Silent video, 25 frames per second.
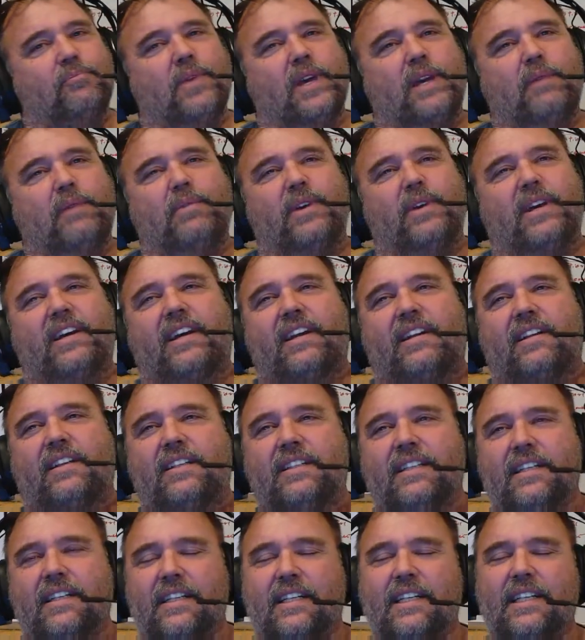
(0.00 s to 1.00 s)
Maybe I
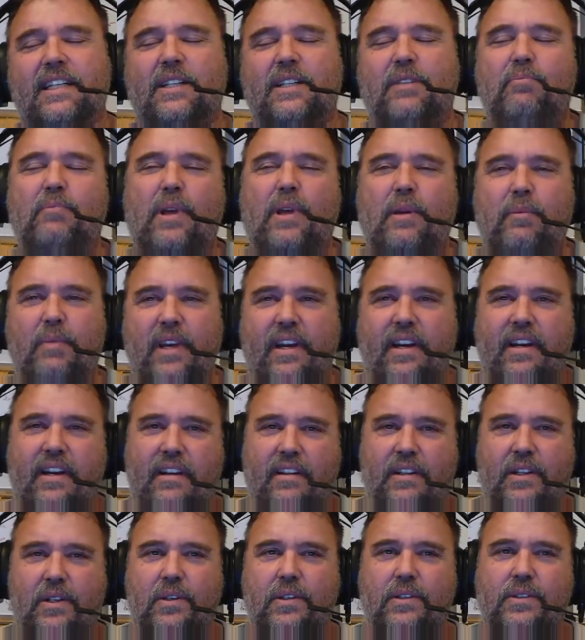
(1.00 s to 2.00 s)

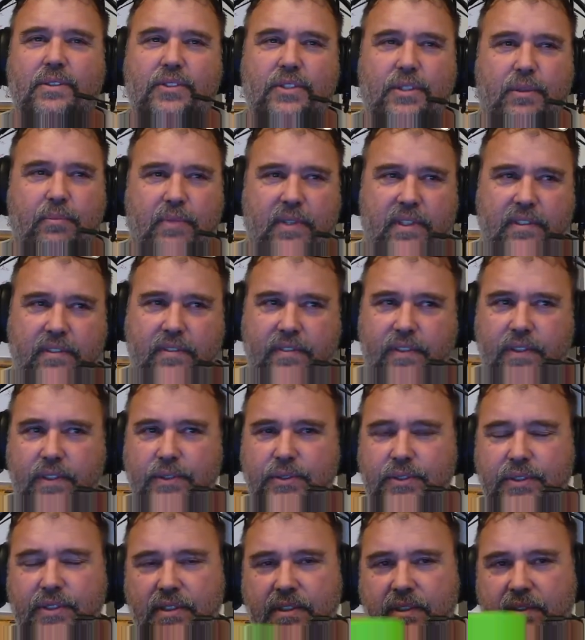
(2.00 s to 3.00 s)
gotta learn something
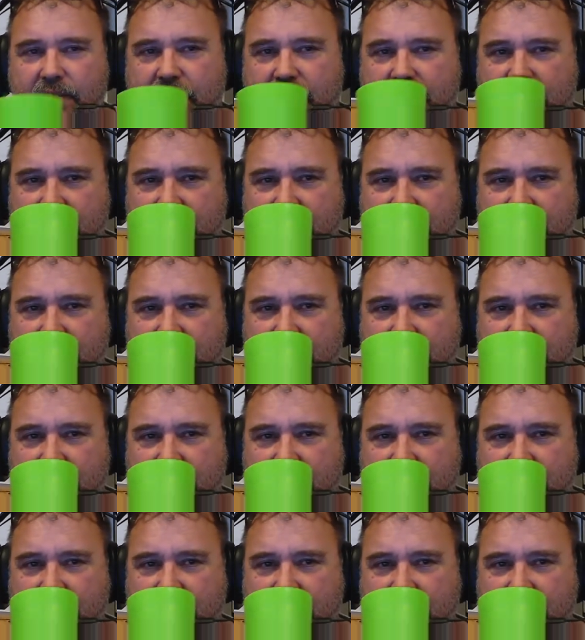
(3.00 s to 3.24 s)
first.